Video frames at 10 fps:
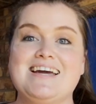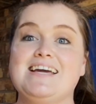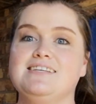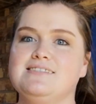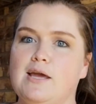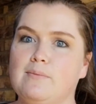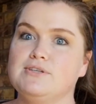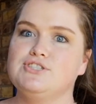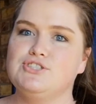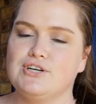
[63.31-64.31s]
His name
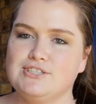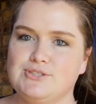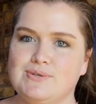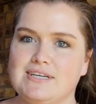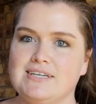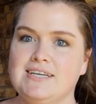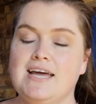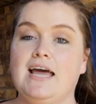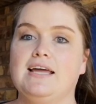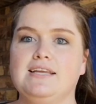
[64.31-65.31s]
is Joshua,
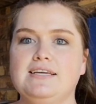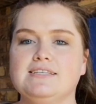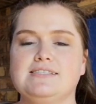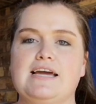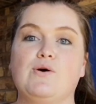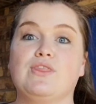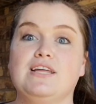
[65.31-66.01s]
and he is now